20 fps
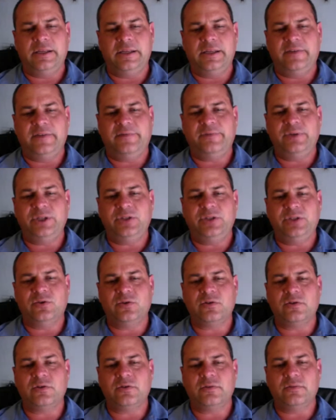if we
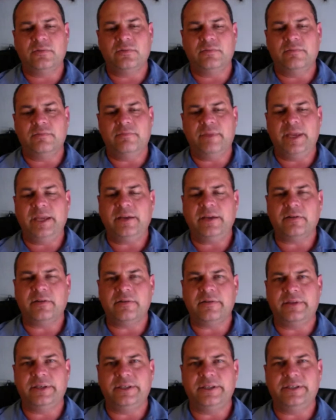talk
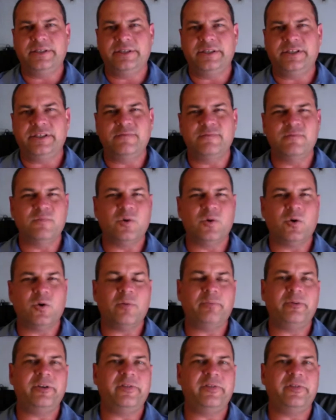medical things, it's
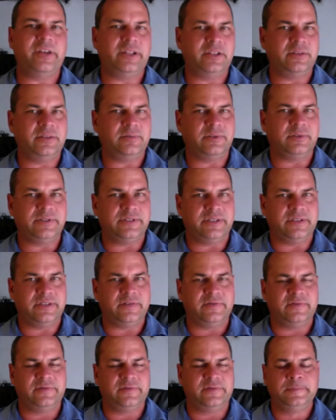more preventable
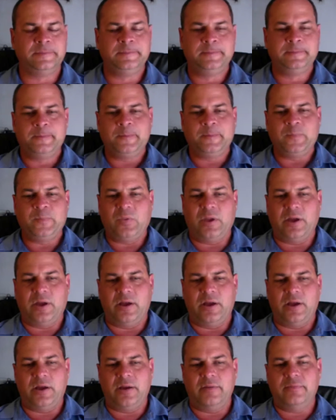stuff.
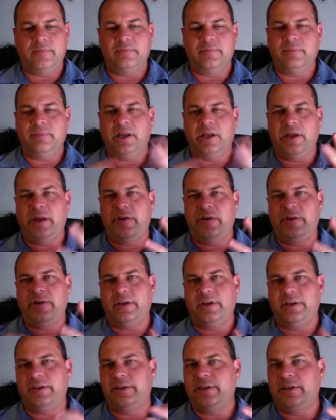
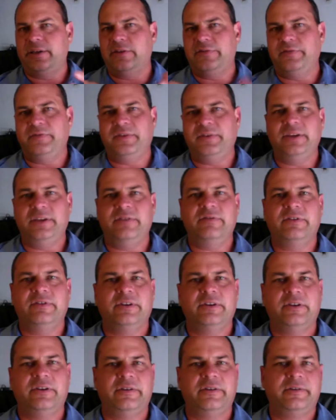Malaria, yellow
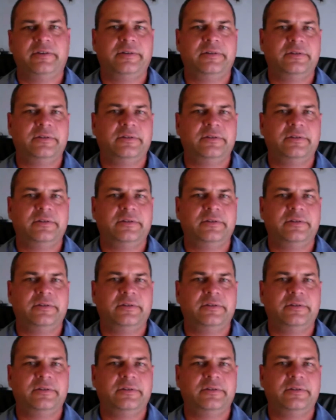fever,